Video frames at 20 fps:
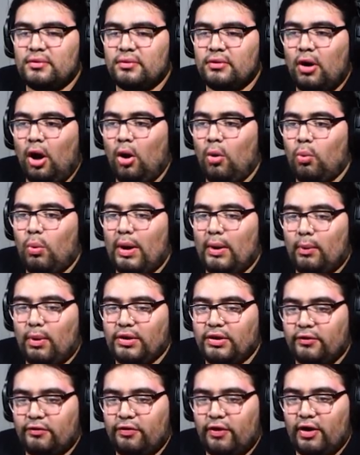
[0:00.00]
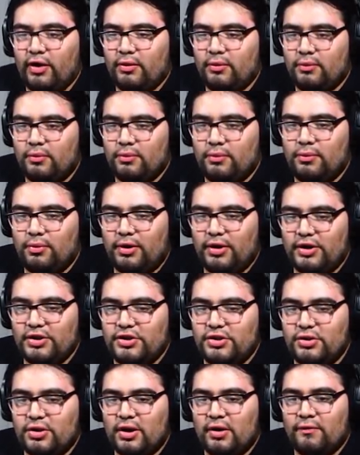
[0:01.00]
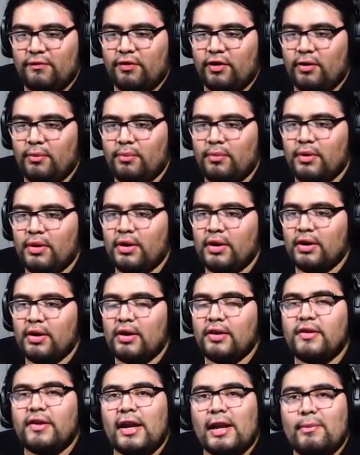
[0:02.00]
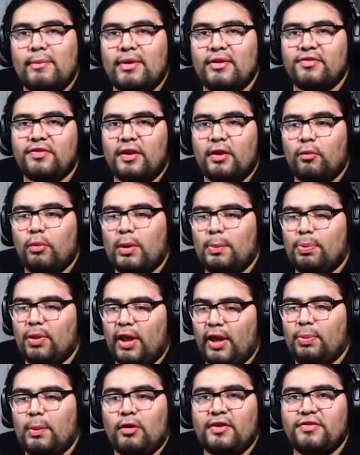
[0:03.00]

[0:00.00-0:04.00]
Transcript: Oh, wait, what the fuck? Where did you come from? Did I miss it? Replay.